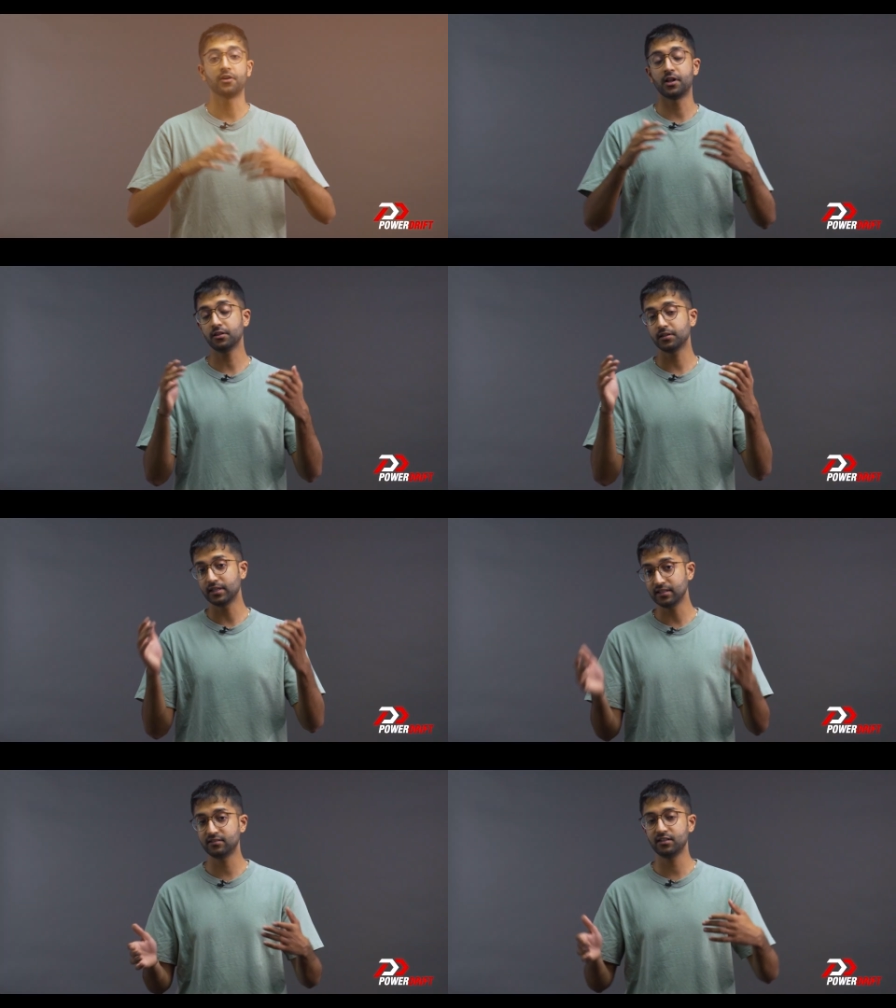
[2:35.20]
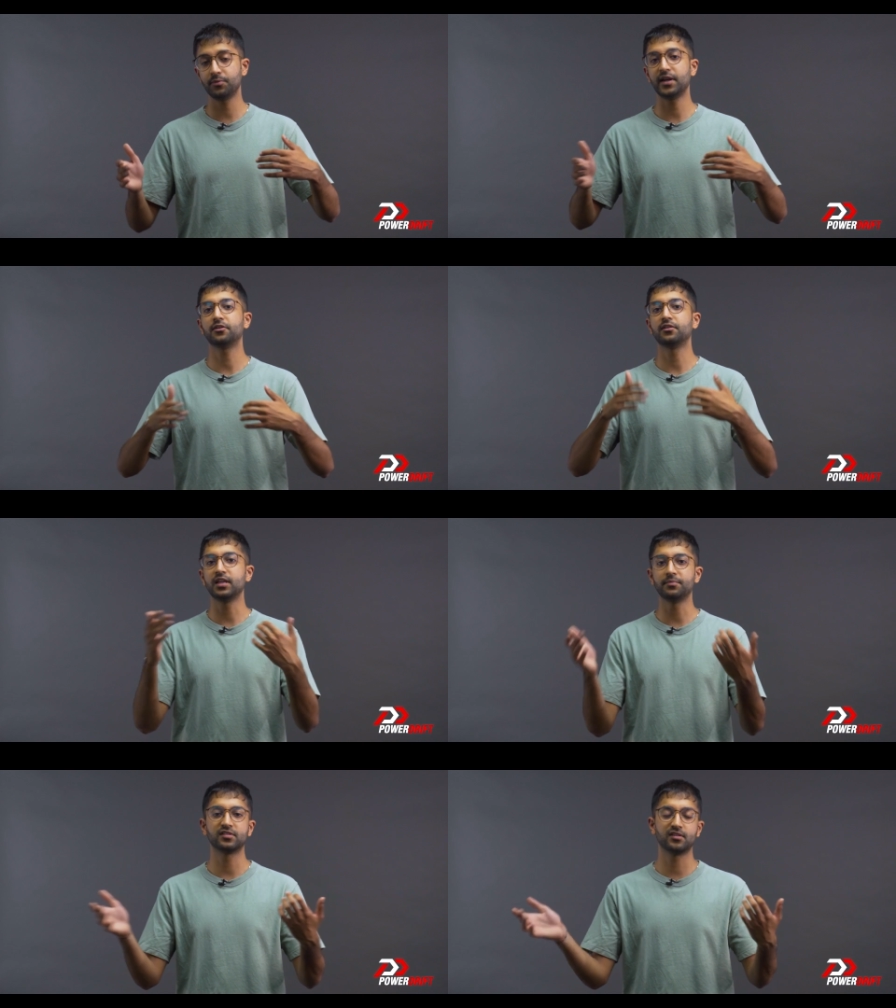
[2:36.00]
another easy way to
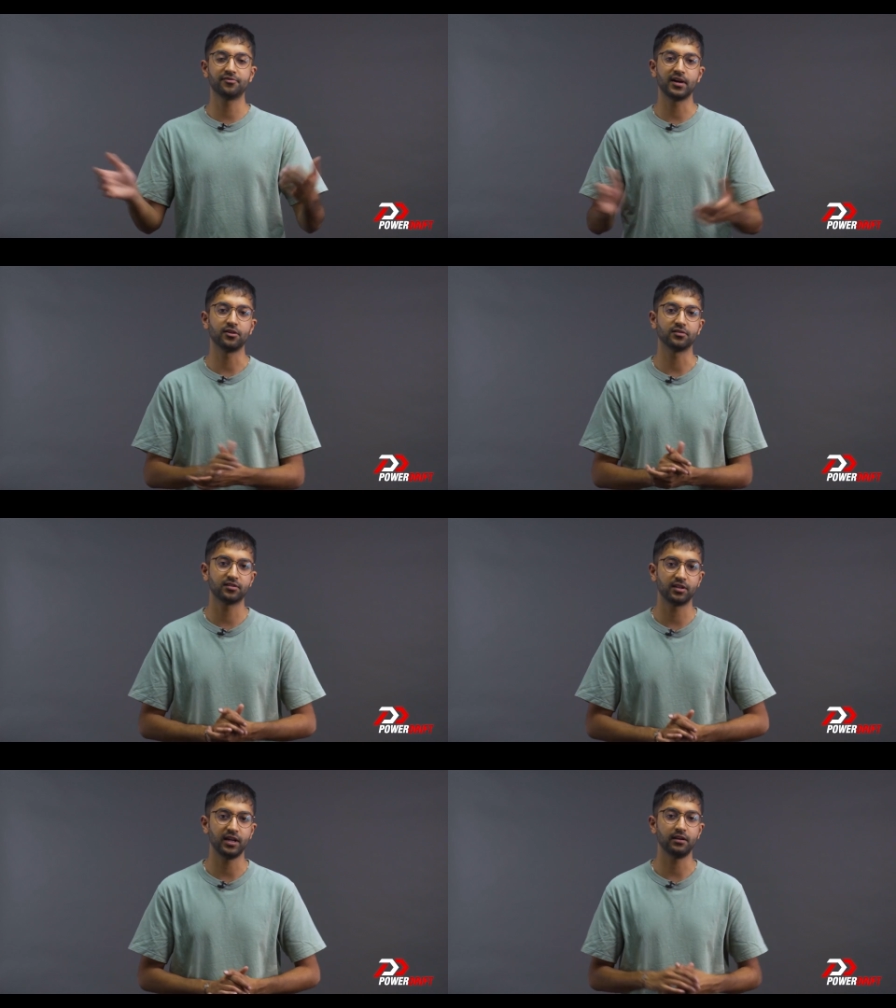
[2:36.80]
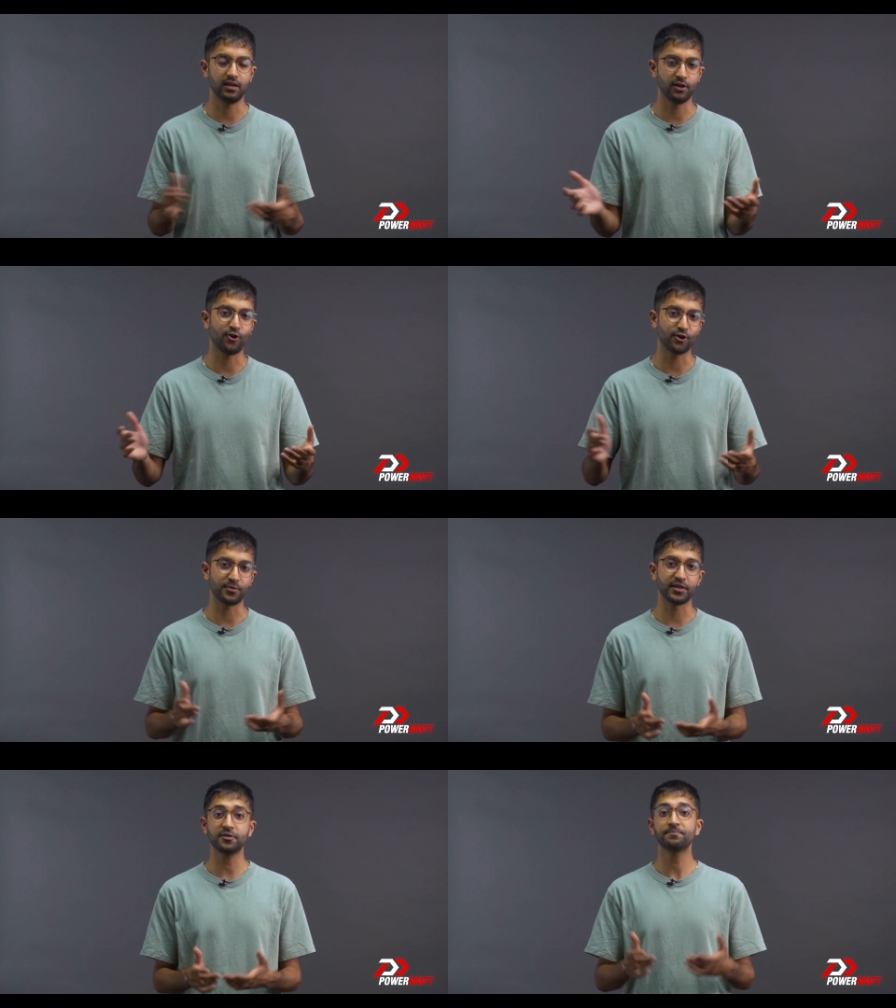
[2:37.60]
demystify your screen in hot
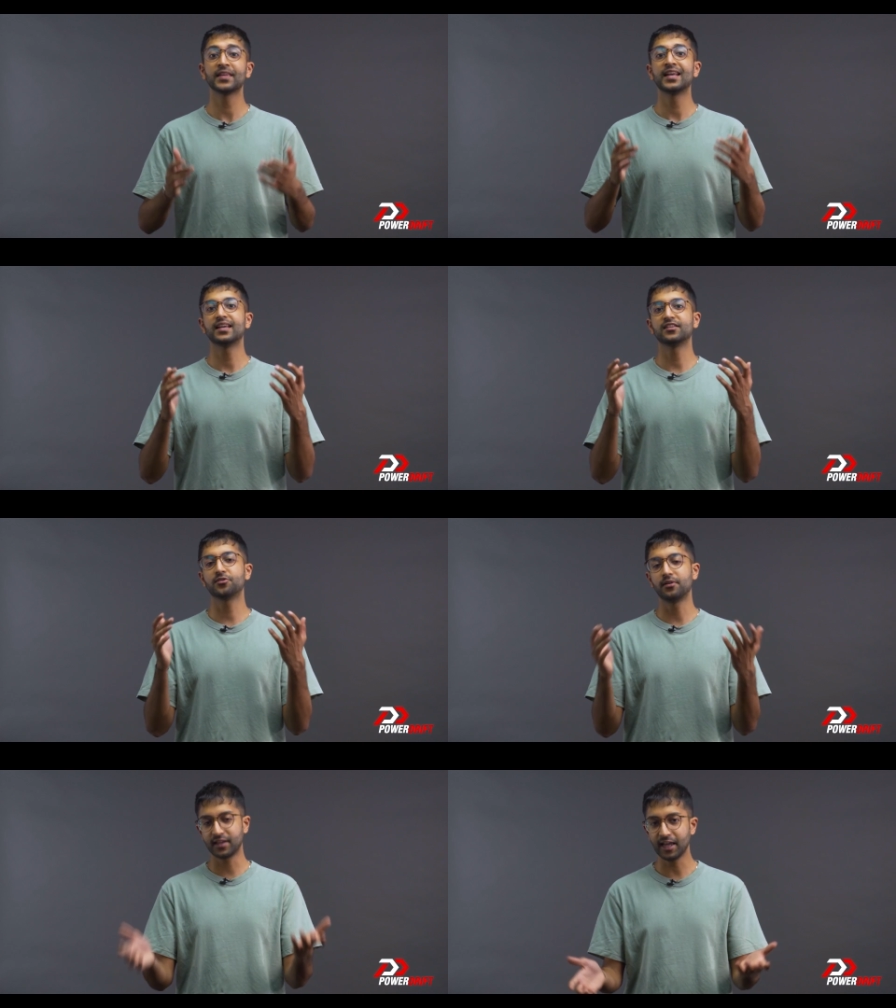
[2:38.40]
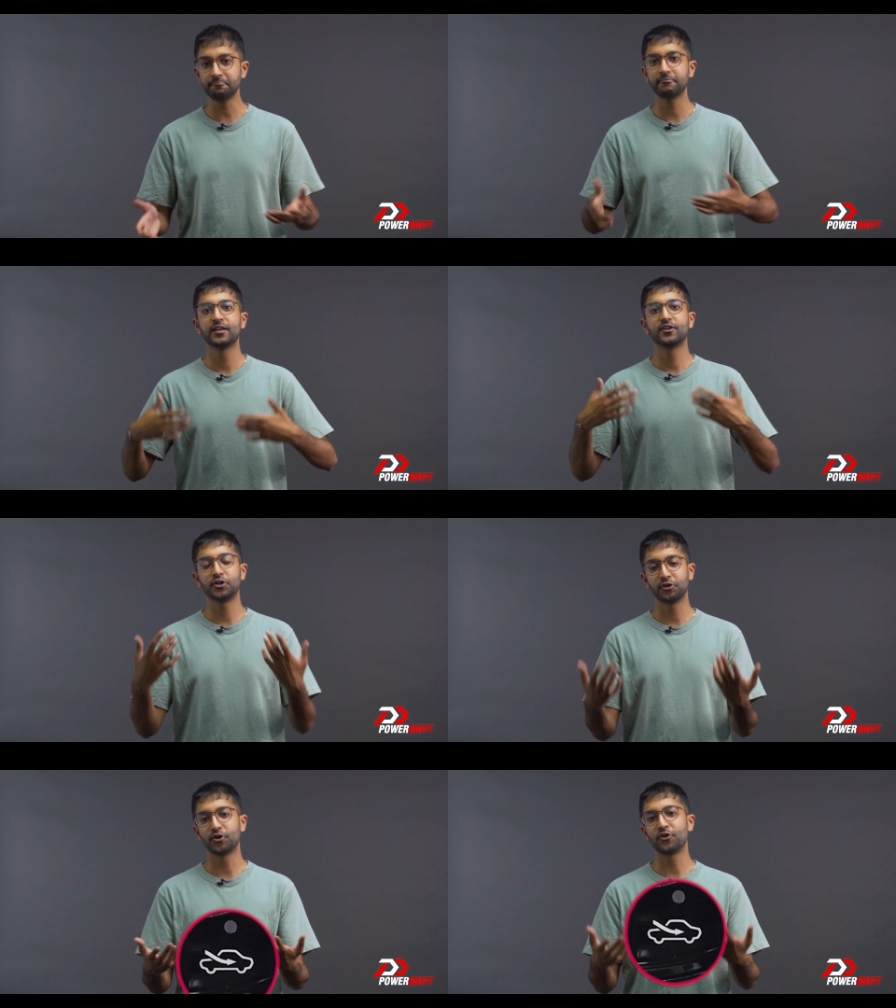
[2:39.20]
weather is to again
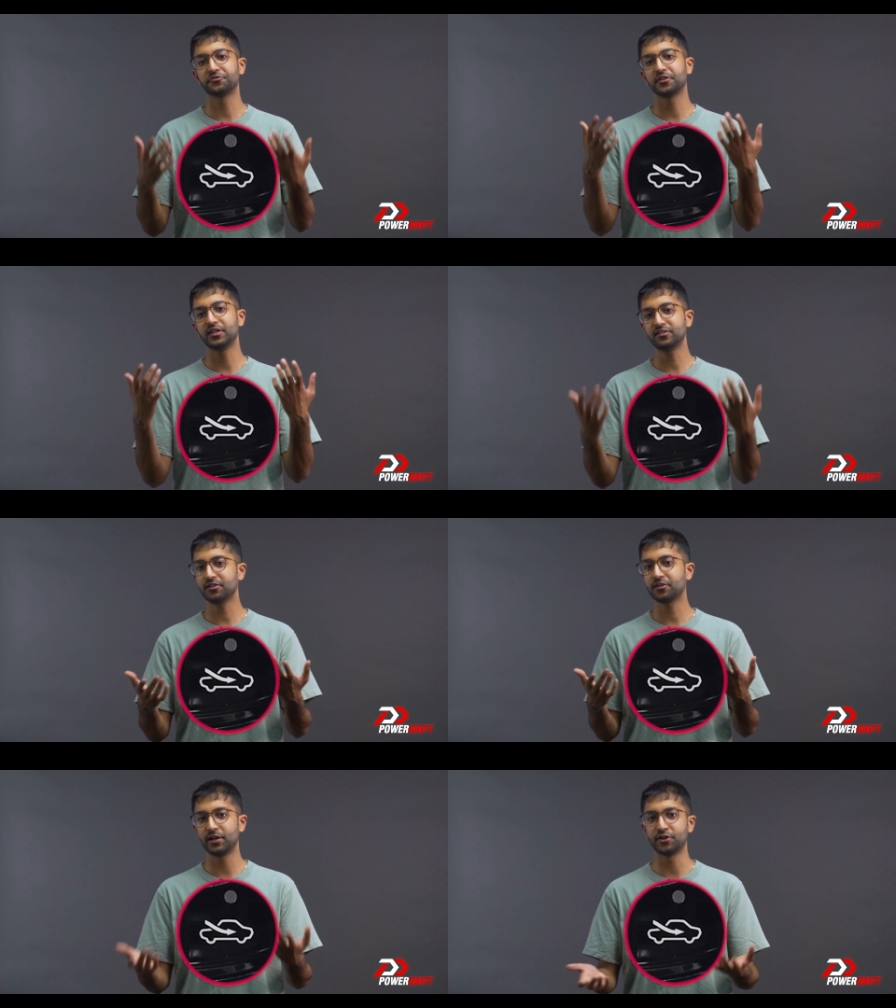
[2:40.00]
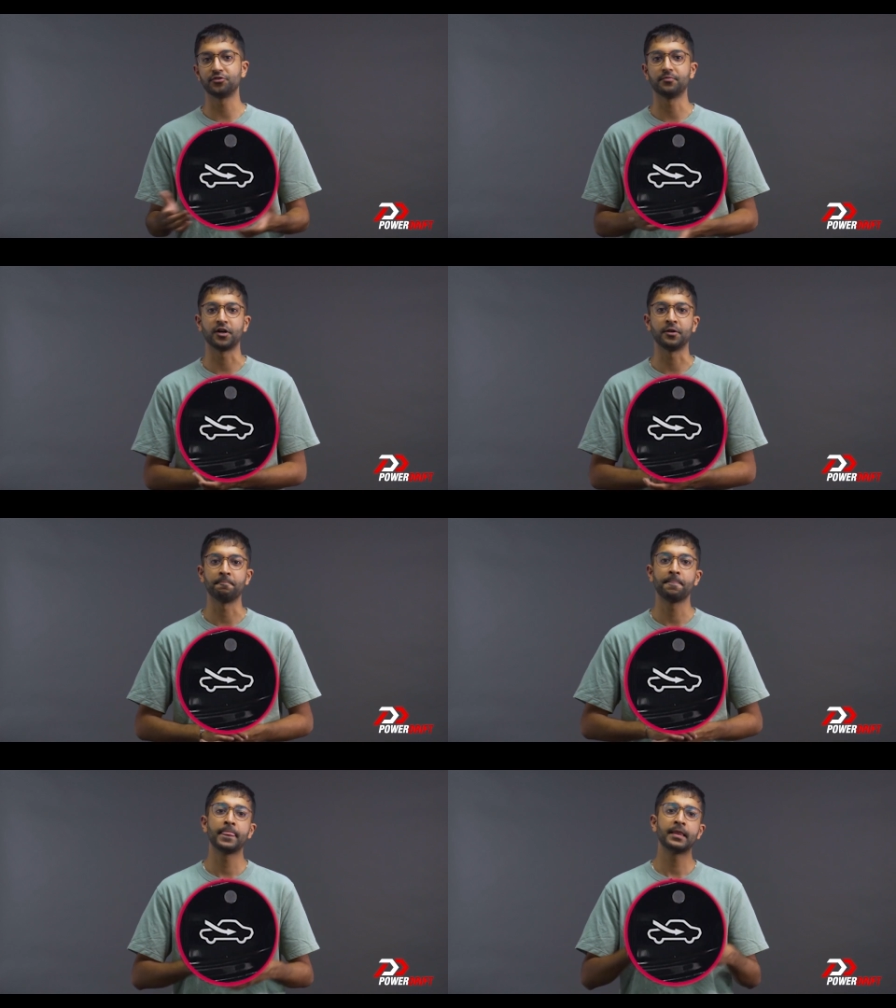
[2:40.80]
turn off the recirculation button.
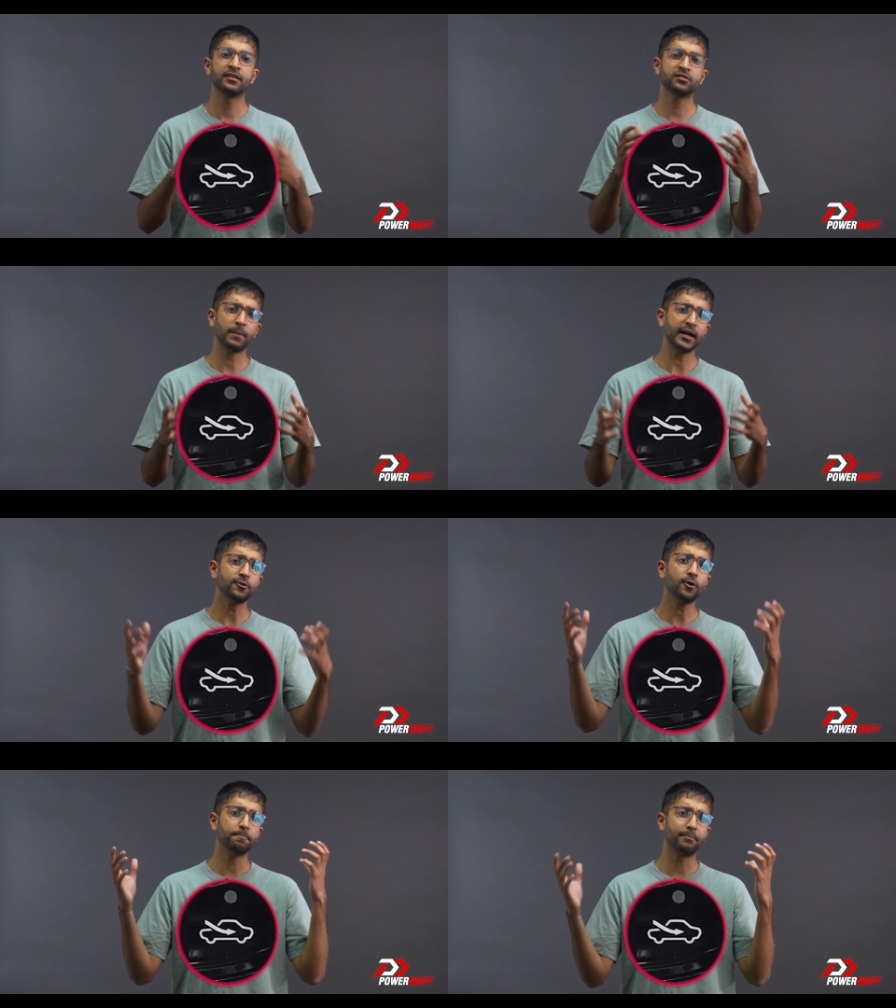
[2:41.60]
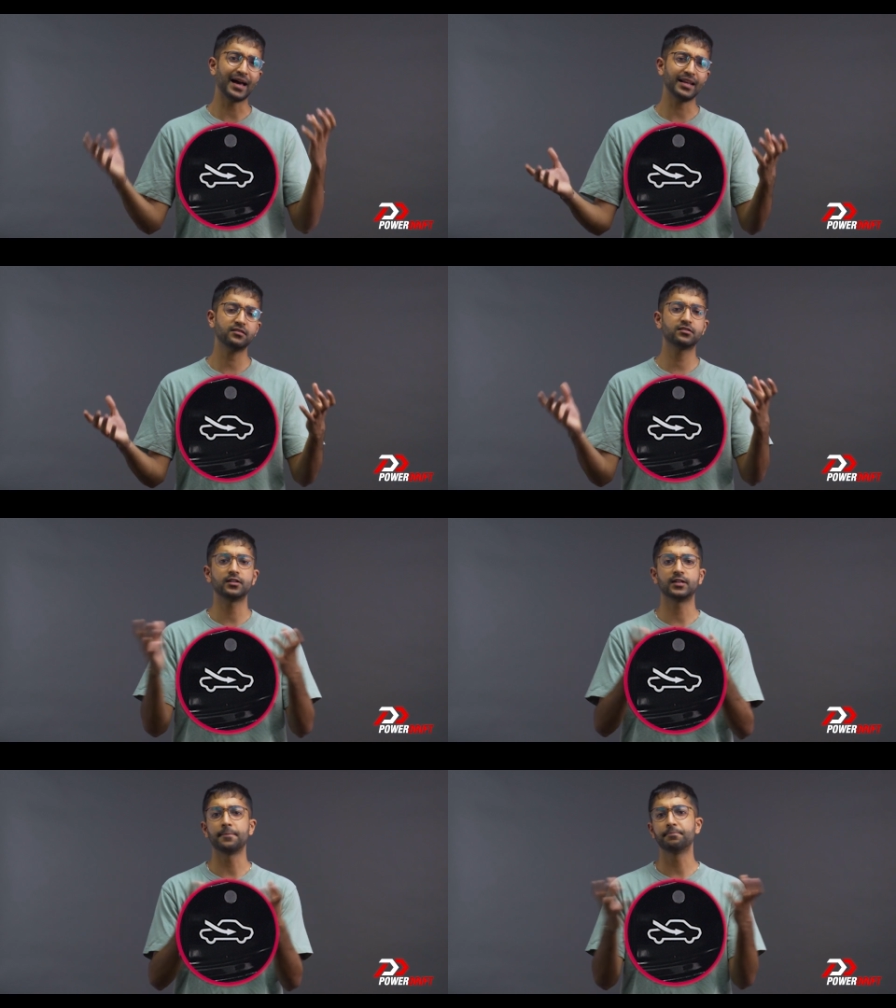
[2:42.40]
This might not balance the
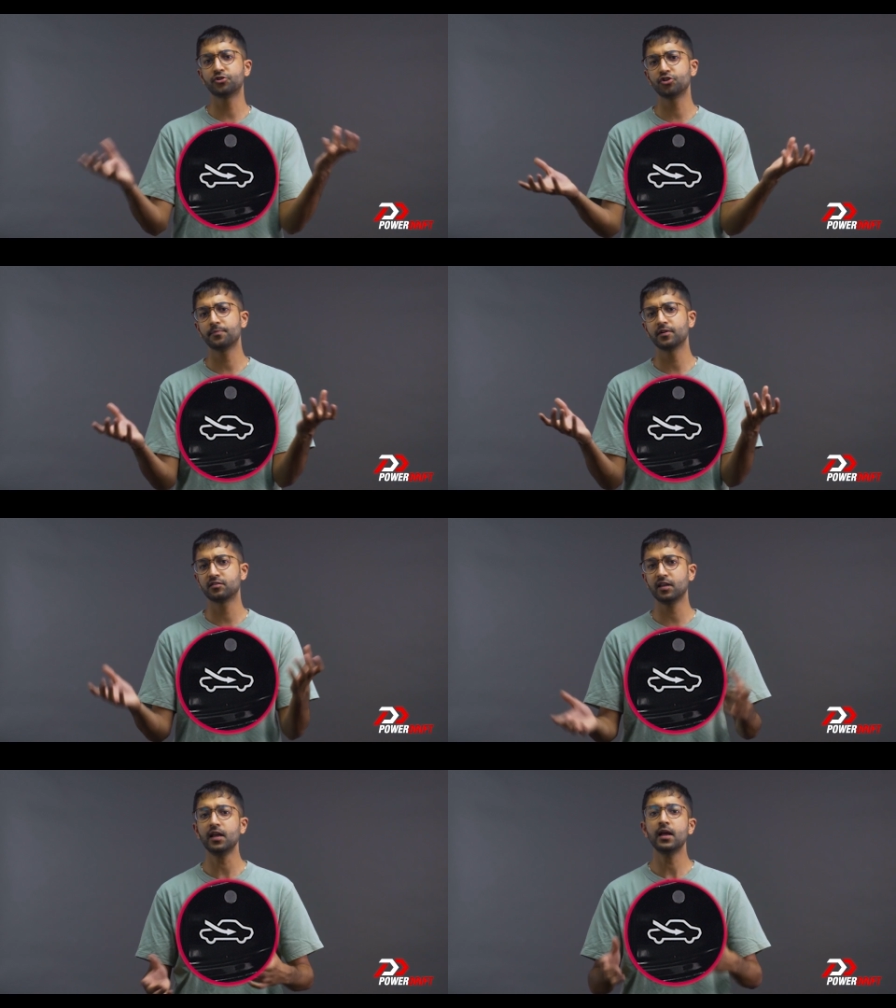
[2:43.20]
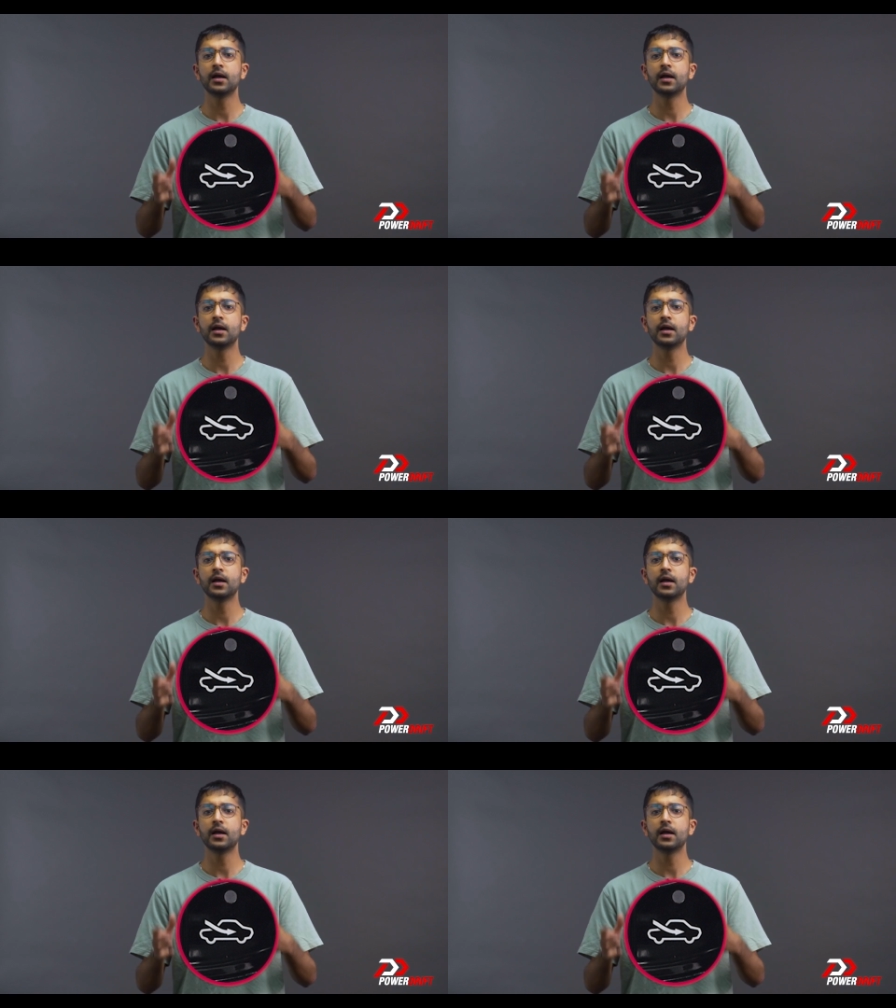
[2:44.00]
temperature per se,